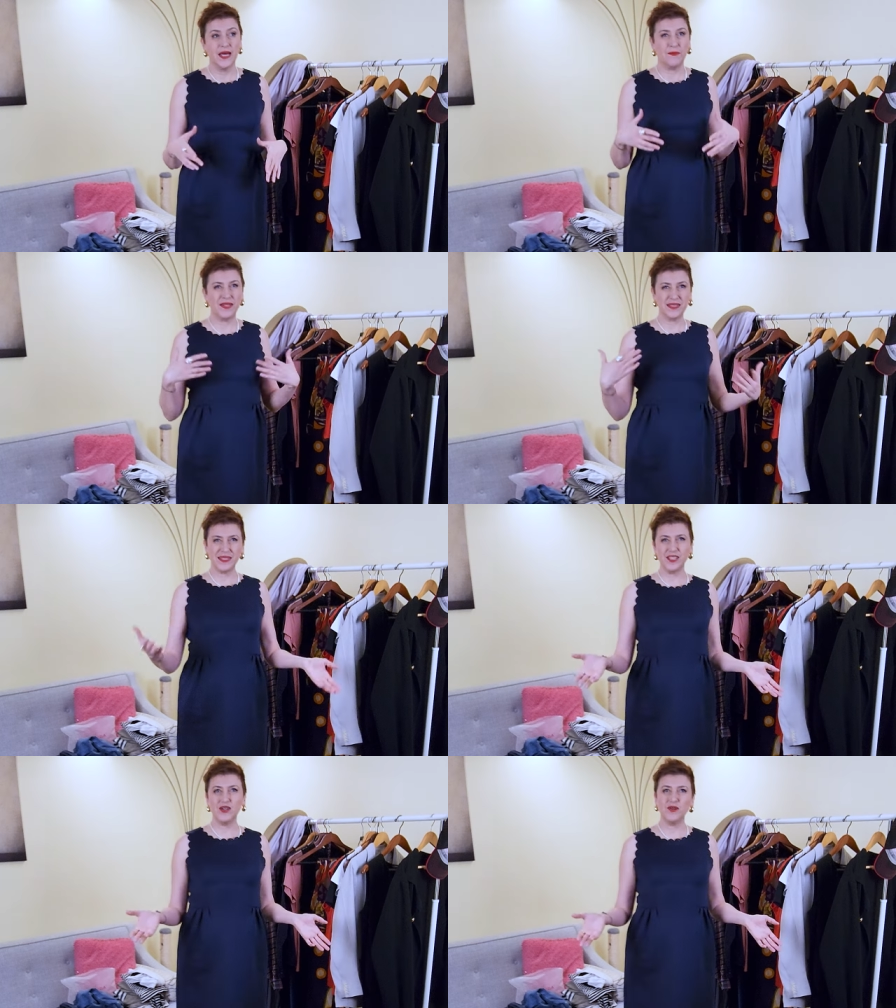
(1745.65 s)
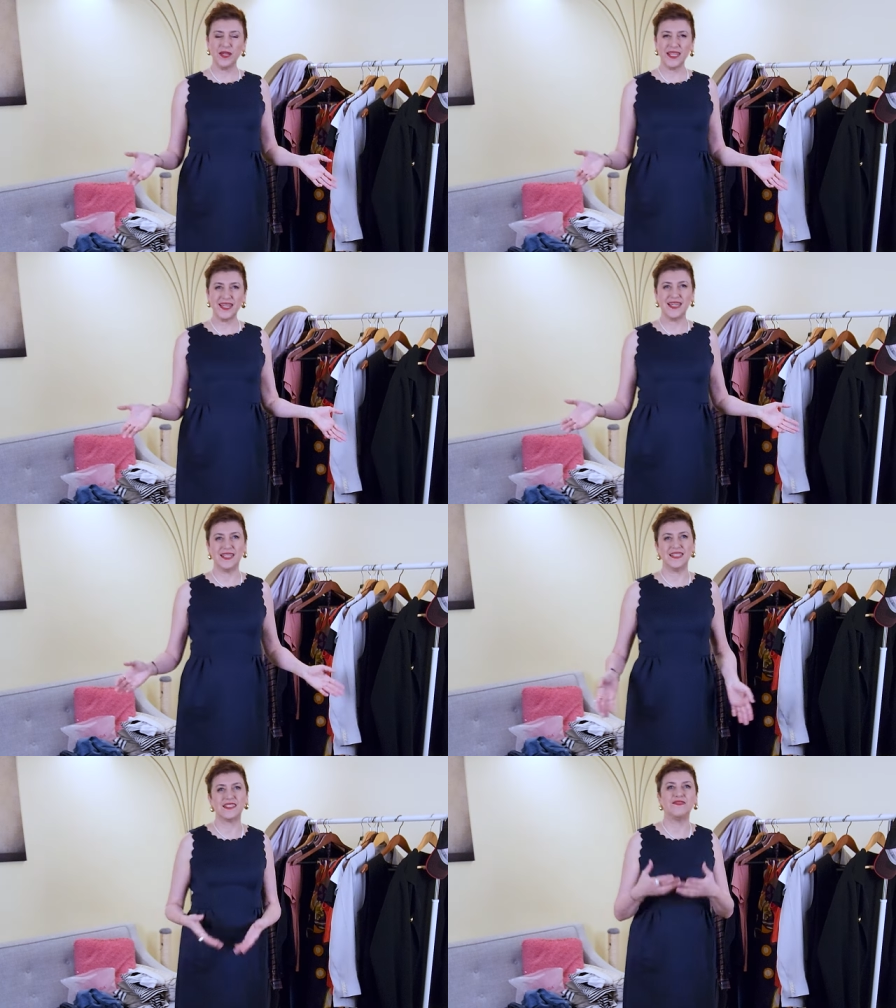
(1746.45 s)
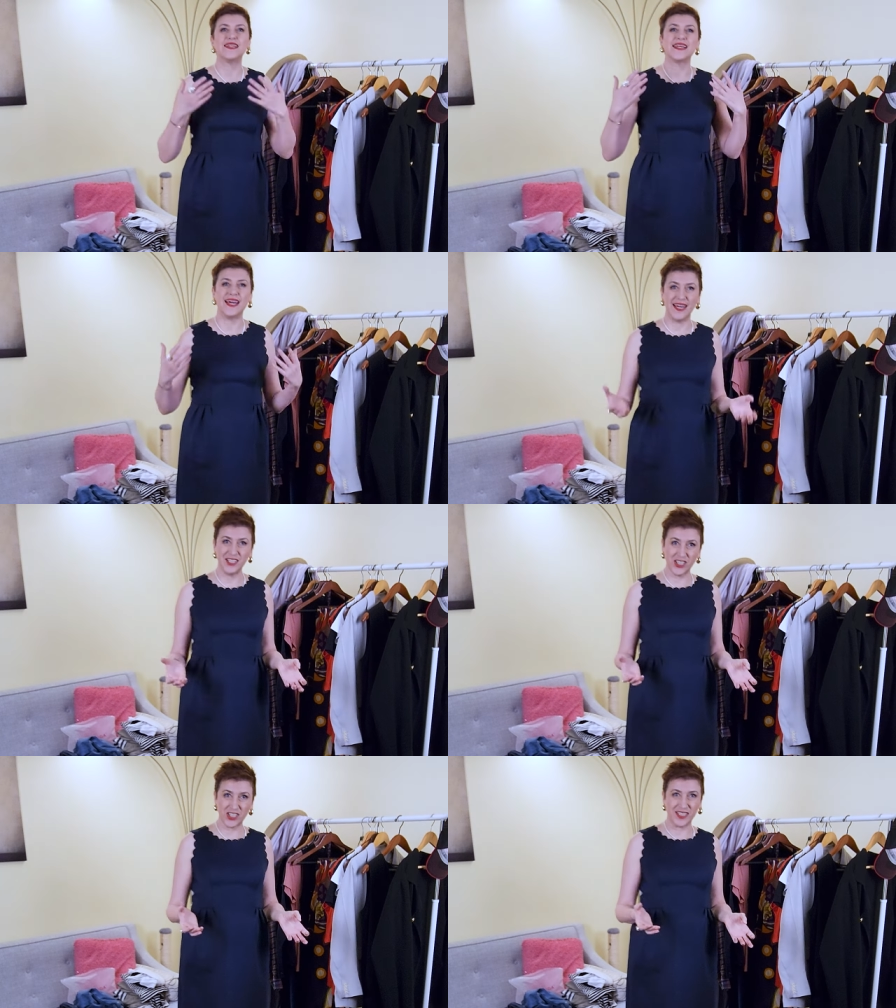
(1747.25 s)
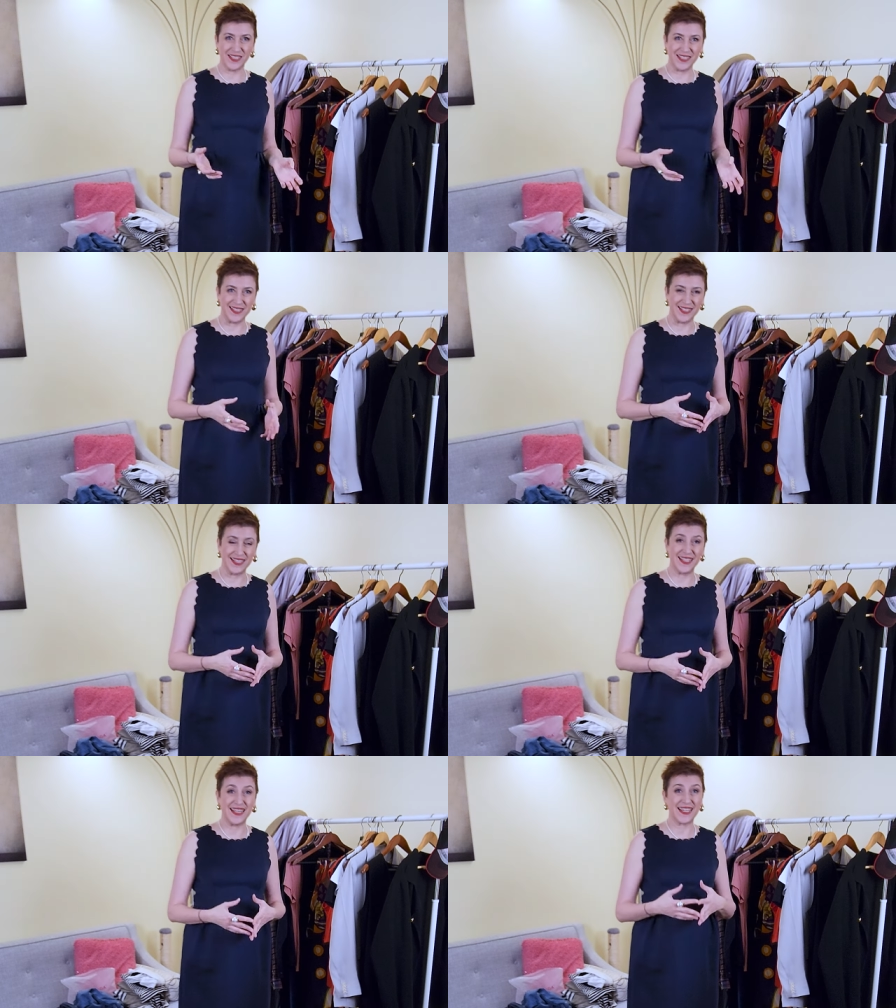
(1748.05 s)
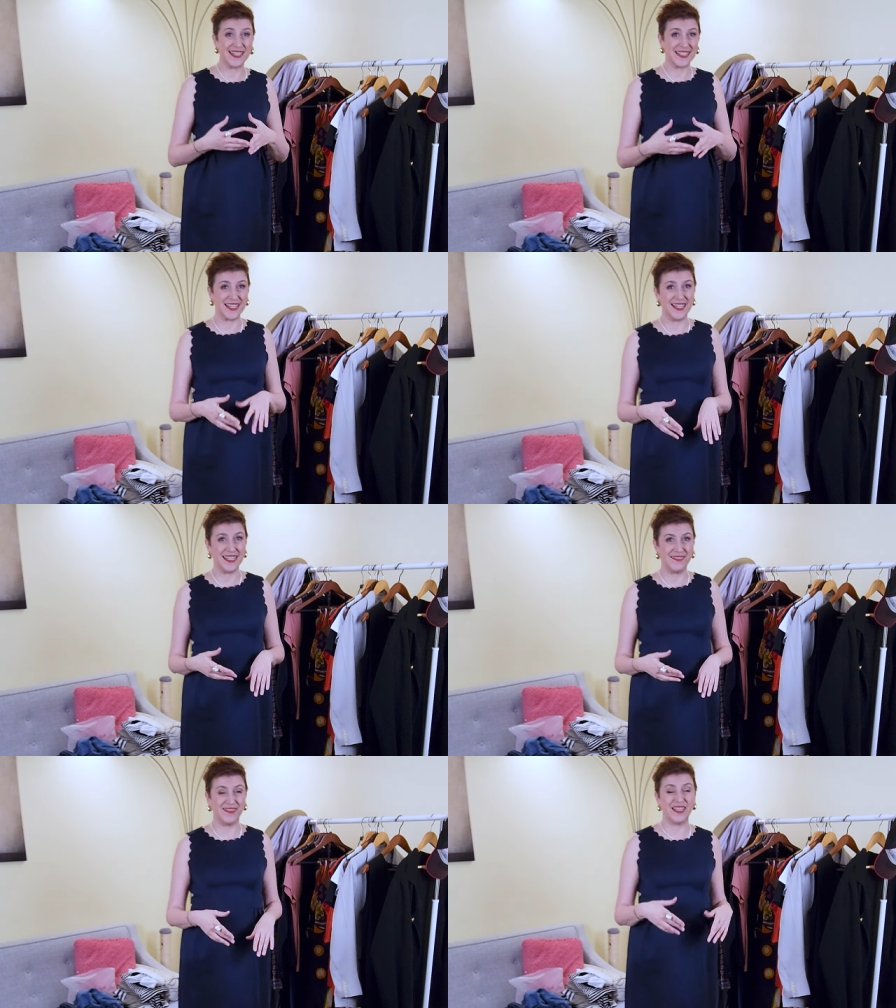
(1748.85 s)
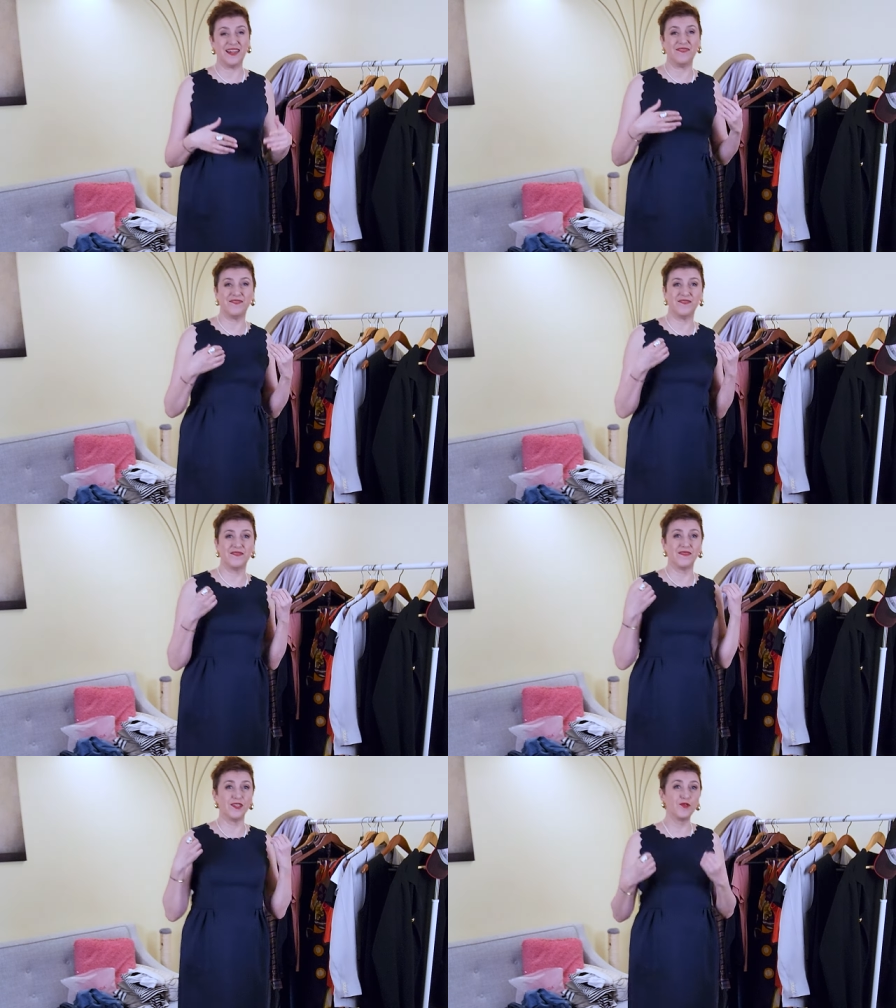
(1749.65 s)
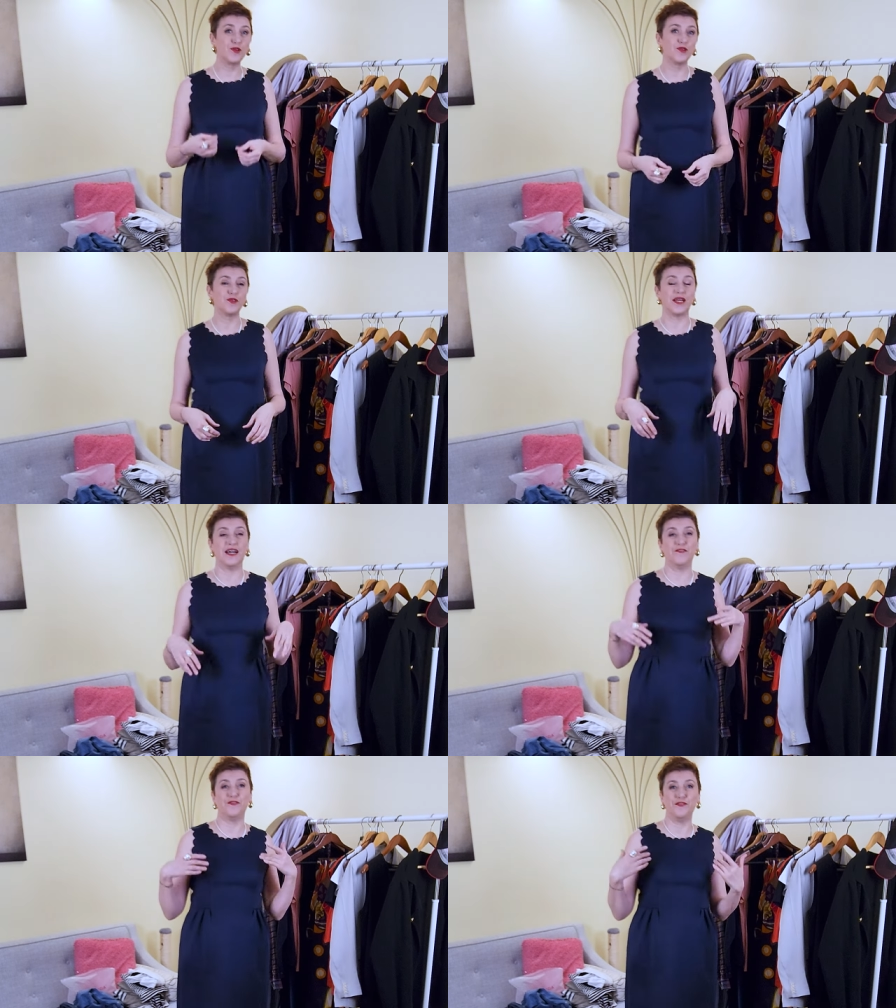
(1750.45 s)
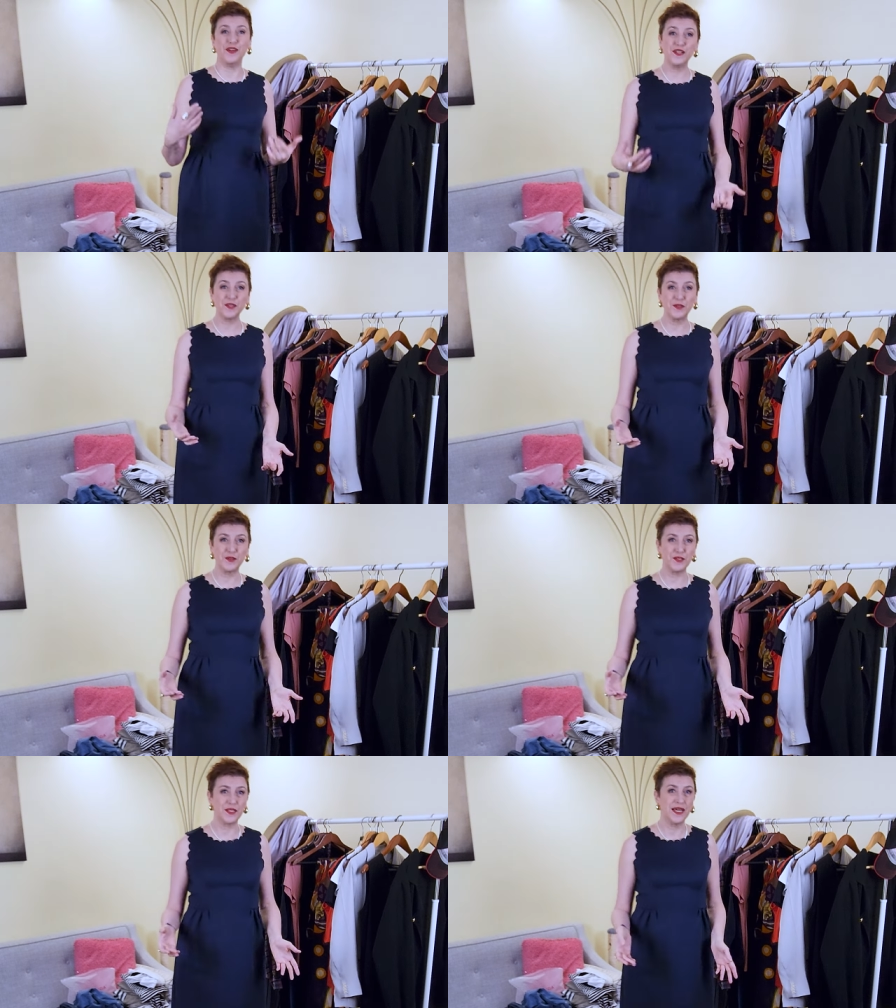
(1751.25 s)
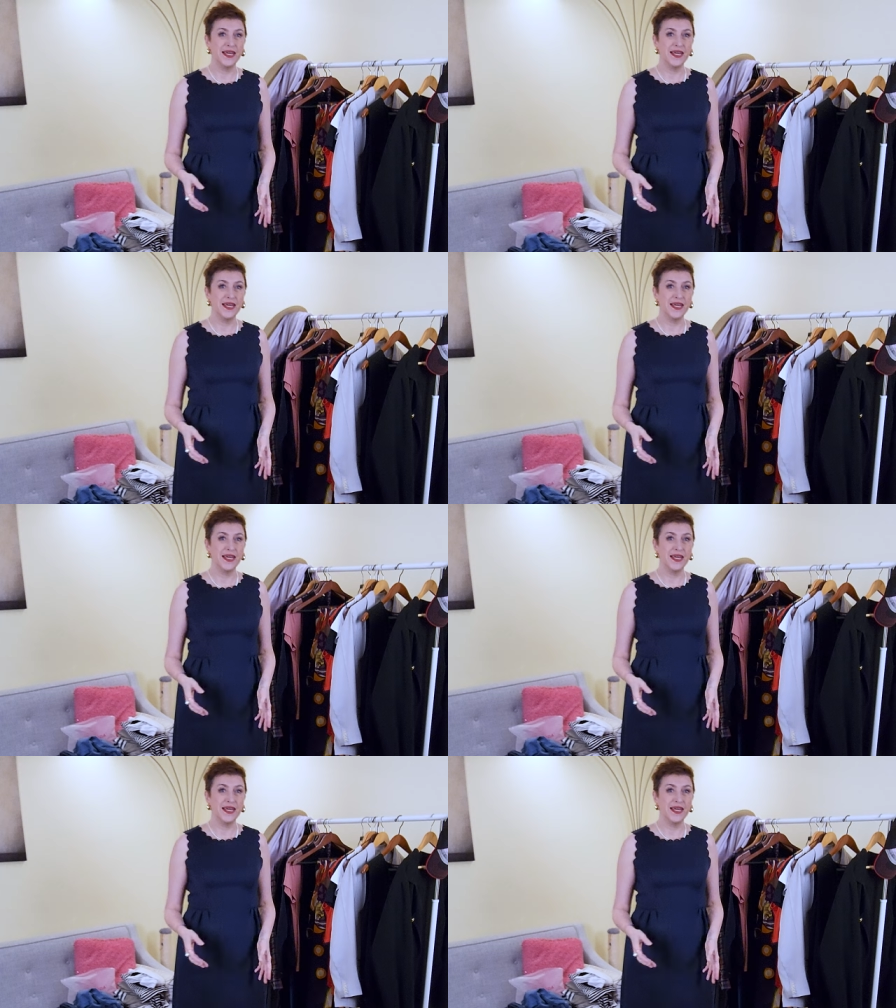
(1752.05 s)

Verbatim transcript: But you know, again, it's a vacation, and like I said, when I look good, I feel good,